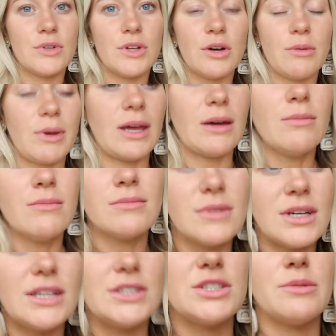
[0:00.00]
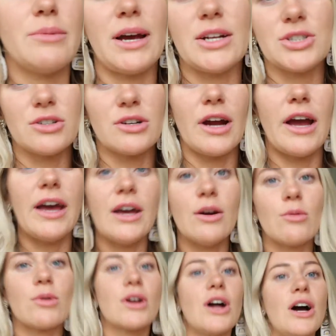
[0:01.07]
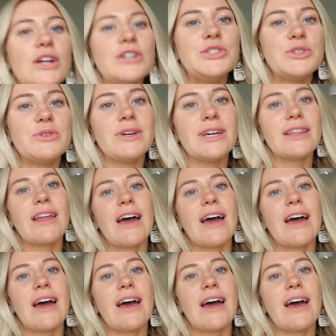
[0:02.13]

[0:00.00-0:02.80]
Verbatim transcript: No, ma'am. It's your bachelorette and we're not doing